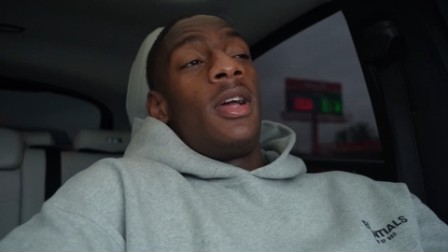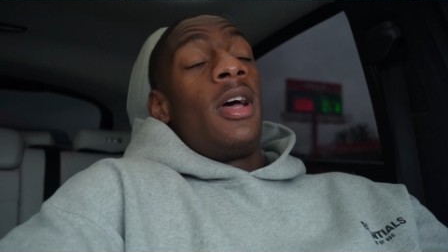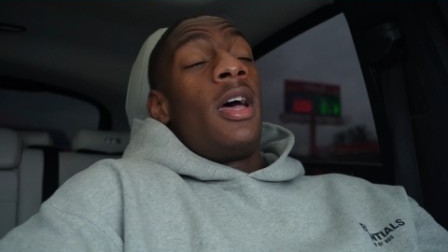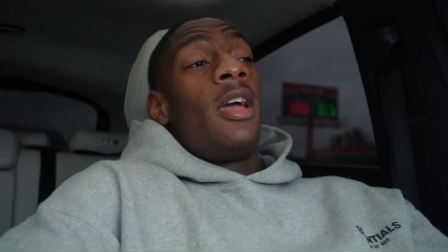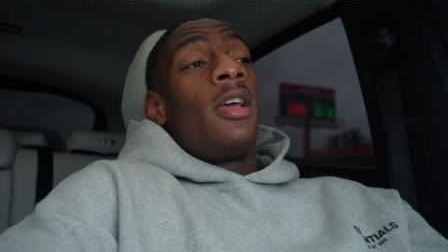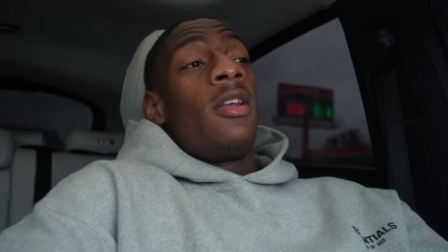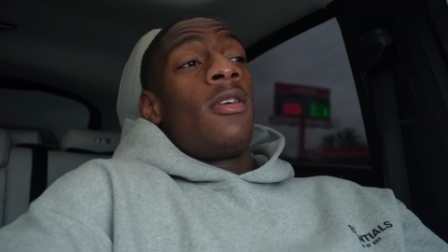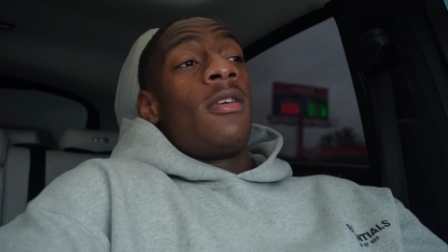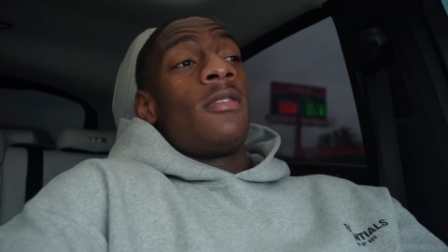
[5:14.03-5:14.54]

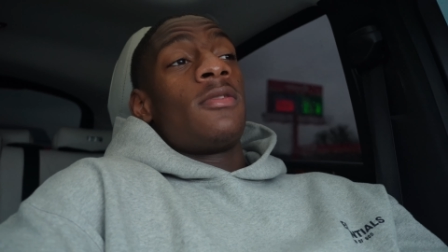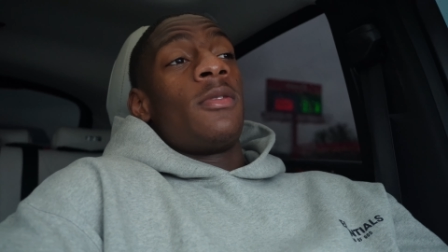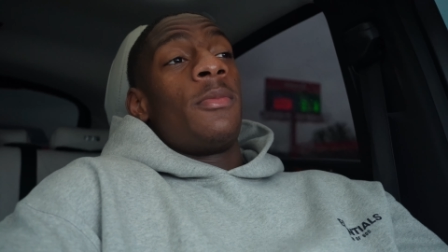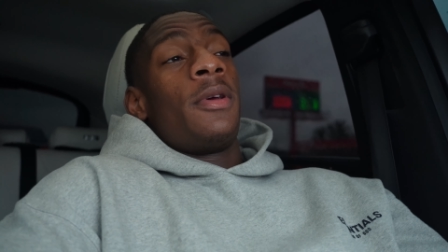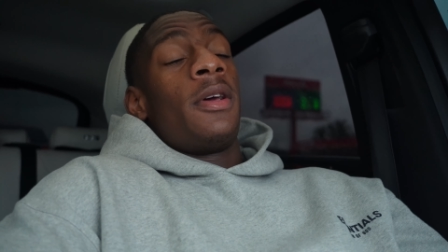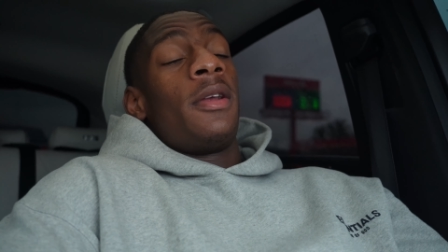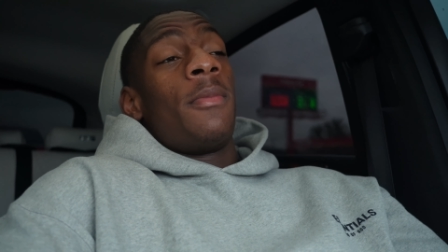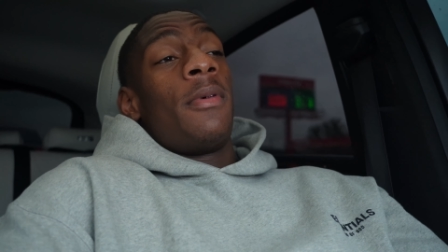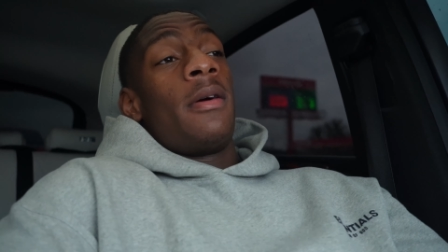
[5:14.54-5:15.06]
I ain't know I was gonna be
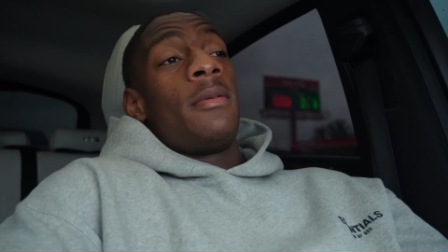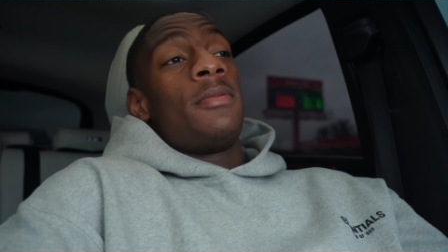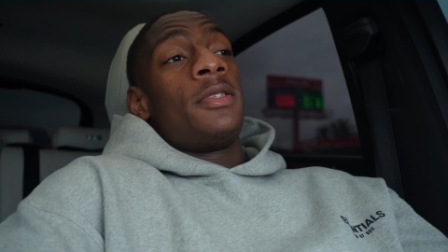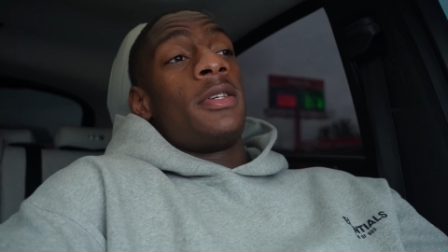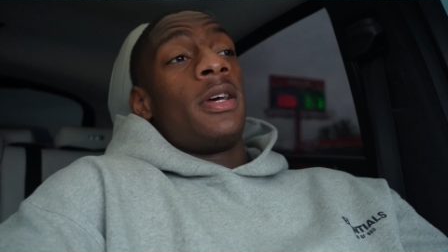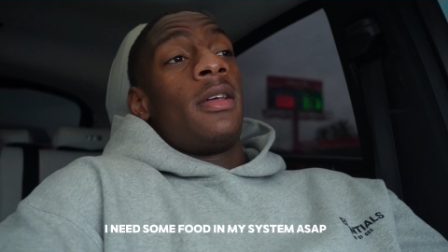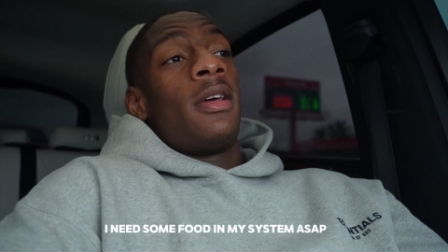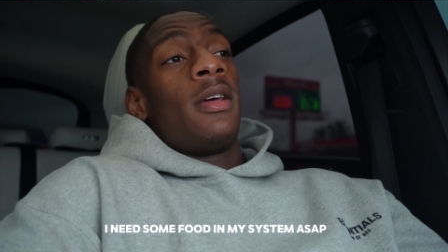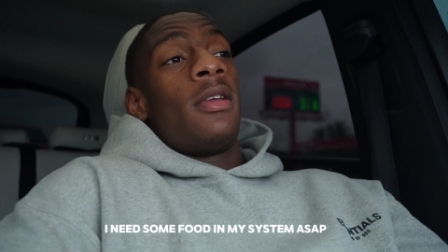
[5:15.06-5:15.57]
at the
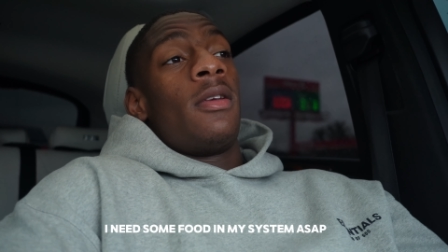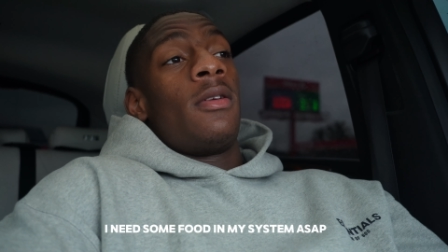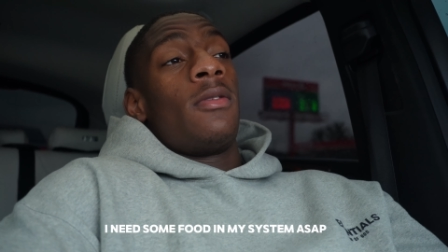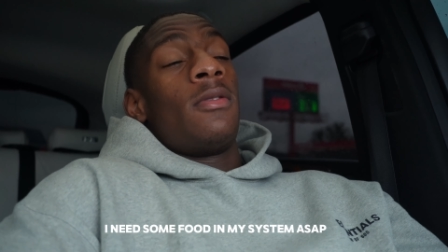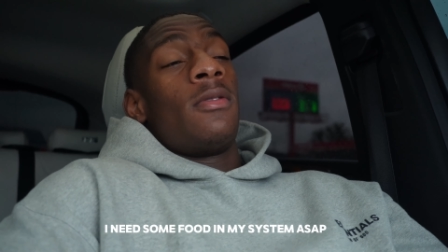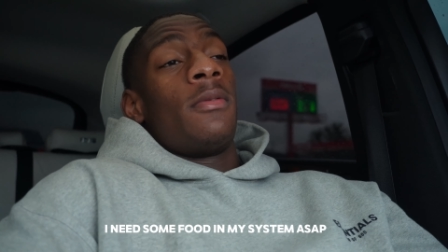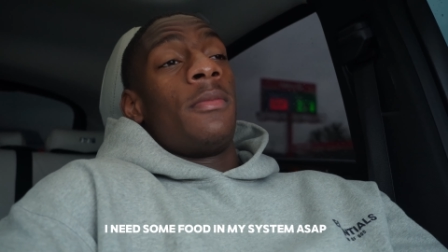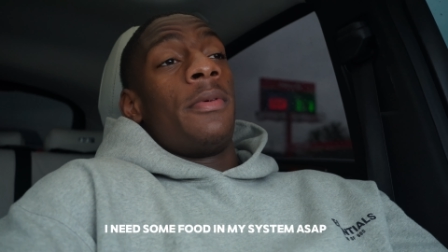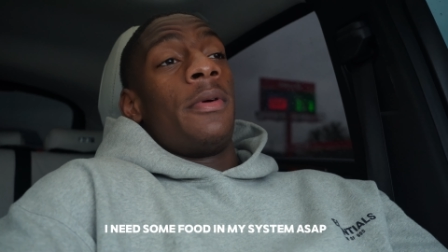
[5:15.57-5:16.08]
barbershop that
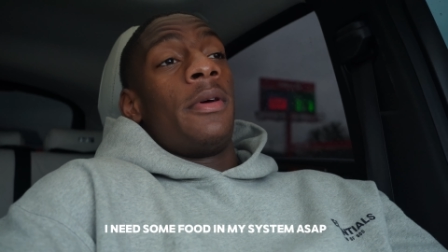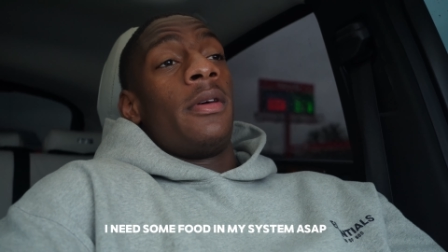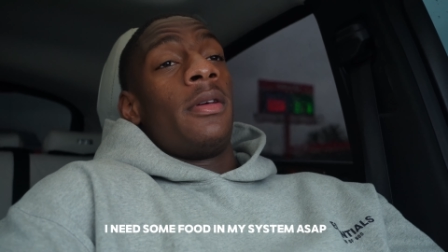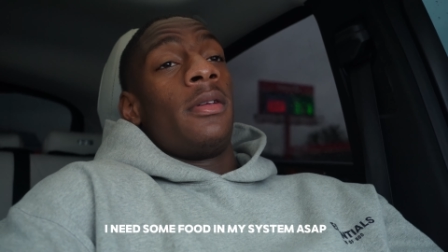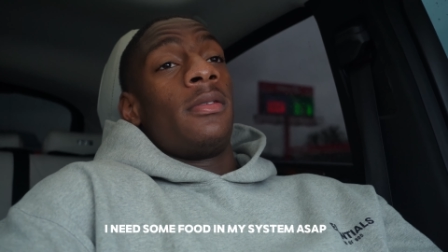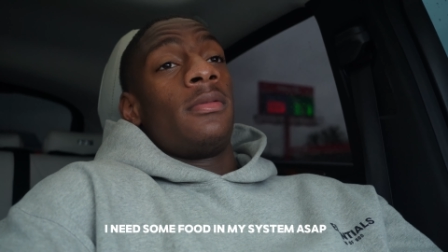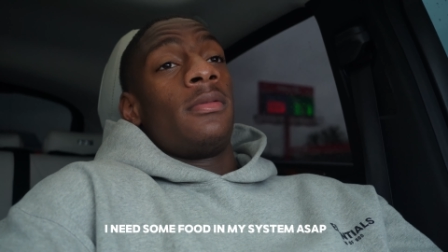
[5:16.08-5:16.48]
long, but